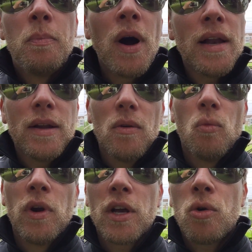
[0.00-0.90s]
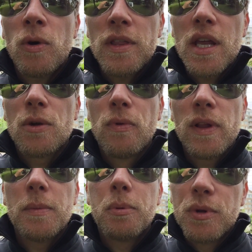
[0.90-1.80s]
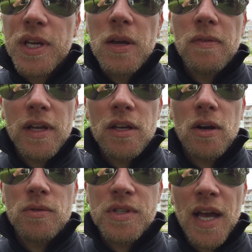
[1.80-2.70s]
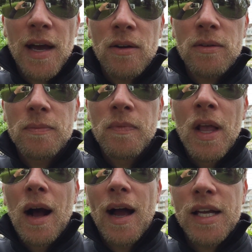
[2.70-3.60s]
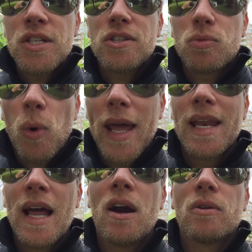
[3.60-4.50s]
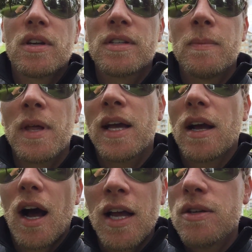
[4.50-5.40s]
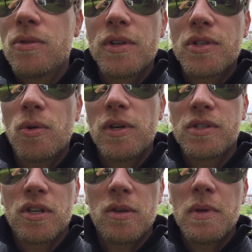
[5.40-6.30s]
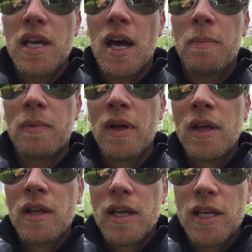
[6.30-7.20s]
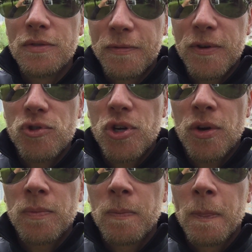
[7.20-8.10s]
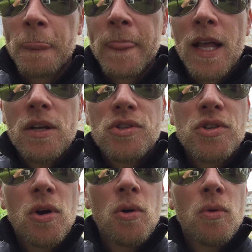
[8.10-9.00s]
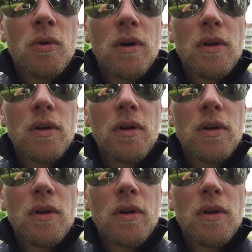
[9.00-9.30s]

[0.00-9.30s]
But when a coin that I really believe in goes down, I can just wait it out, because I'm like, I know this coin's going to be up in the future. So